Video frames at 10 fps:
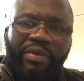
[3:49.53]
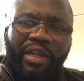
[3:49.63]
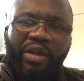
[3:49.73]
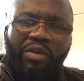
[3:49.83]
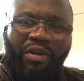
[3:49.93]

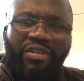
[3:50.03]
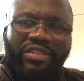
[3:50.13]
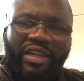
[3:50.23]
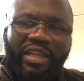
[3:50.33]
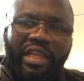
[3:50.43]
they
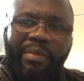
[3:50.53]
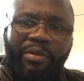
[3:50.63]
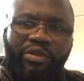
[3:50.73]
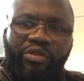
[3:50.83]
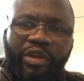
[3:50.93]
constantly keep
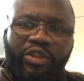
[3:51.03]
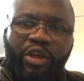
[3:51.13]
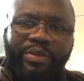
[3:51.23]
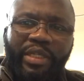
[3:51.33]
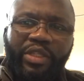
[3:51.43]
on throwing
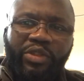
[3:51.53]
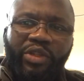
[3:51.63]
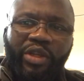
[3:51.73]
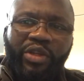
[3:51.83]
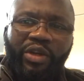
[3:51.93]
jobs at you so
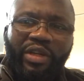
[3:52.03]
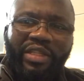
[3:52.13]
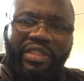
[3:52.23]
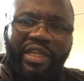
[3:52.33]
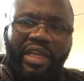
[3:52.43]
that you're not gonna
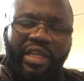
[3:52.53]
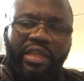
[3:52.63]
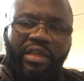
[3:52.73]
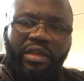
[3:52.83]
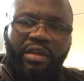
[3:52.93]
see
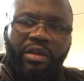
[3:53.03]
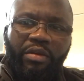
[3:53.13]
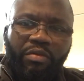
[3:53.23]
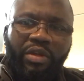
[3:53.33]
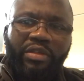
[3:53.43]

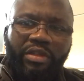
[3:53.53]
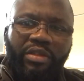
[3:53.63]
what